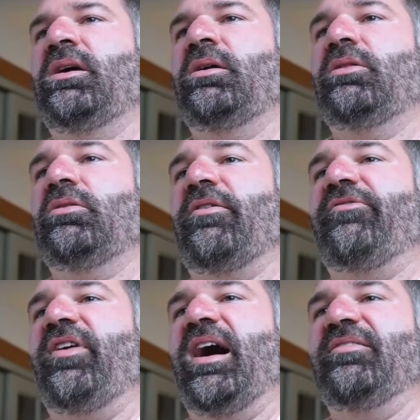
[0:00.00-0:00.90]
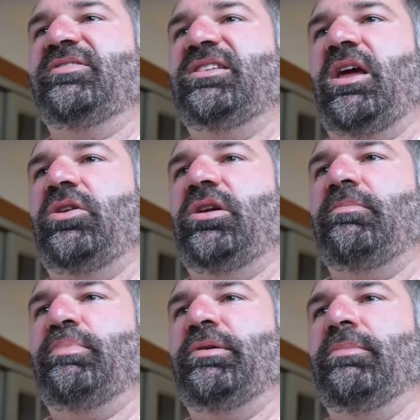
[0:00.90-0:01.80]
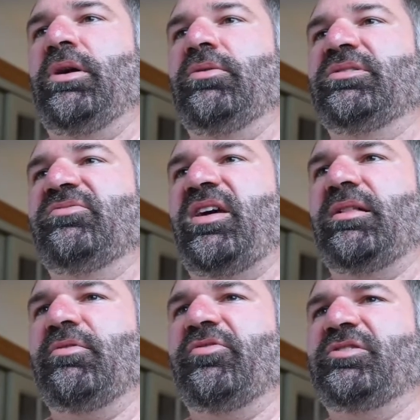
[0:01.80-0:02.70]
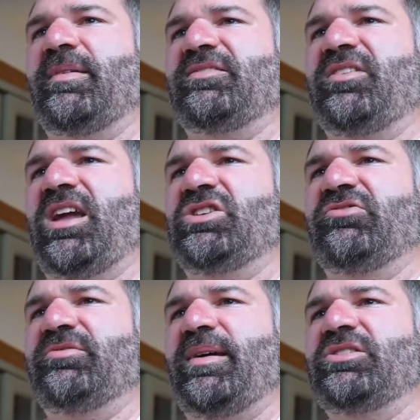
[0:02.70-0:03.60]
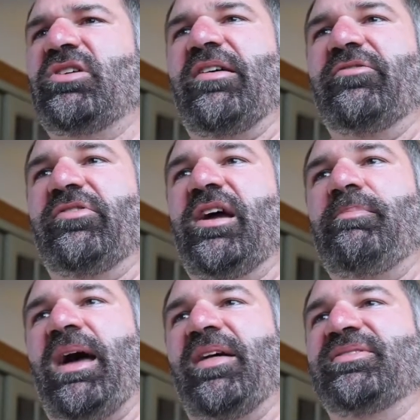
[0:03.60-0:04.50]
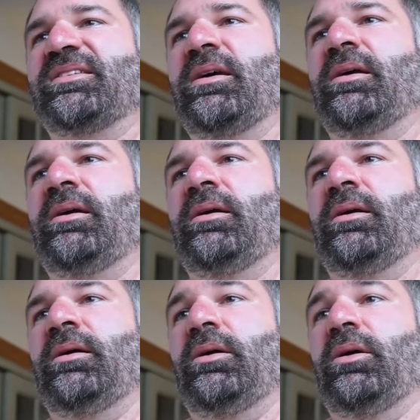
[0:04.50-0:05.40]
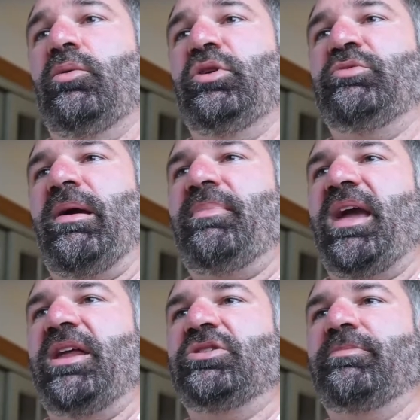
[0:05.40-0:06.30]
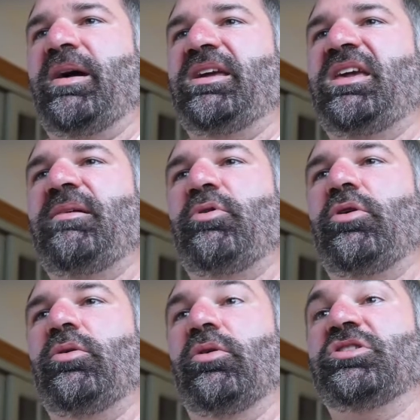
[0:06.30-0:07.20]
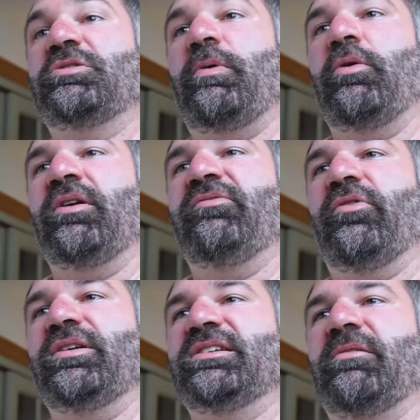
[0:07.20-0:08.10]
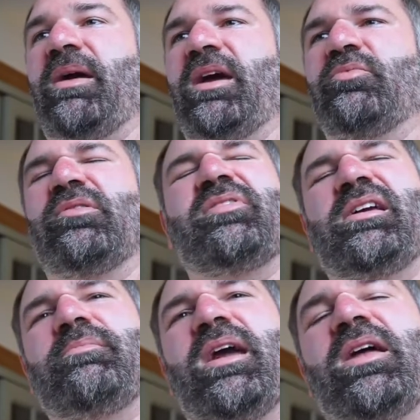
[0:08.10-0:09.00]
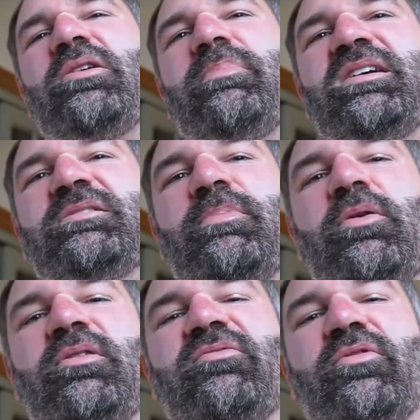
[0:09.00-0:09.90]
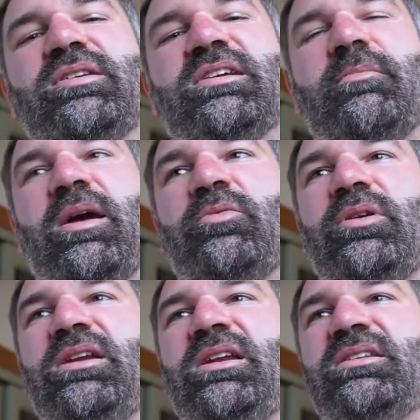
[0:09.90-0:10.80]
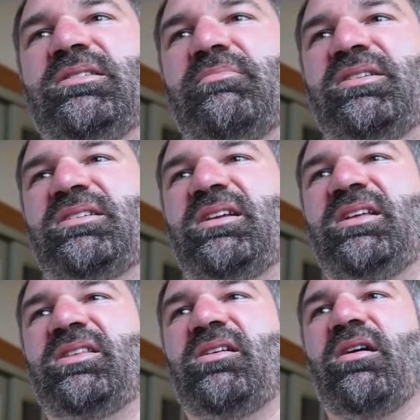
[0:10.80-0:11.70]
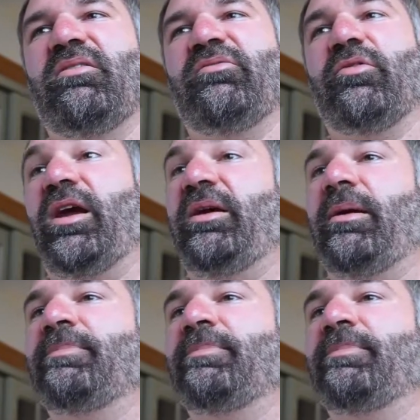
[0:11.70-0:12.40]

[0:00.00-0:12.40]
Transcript: There are 5 standard input modes available for specification of spacecraft flight paths, which may be entered by keyboard or spoken voice command. Well, if they can be entered by spoken voice command, what do you need somebody sitting at the con for? Anyway,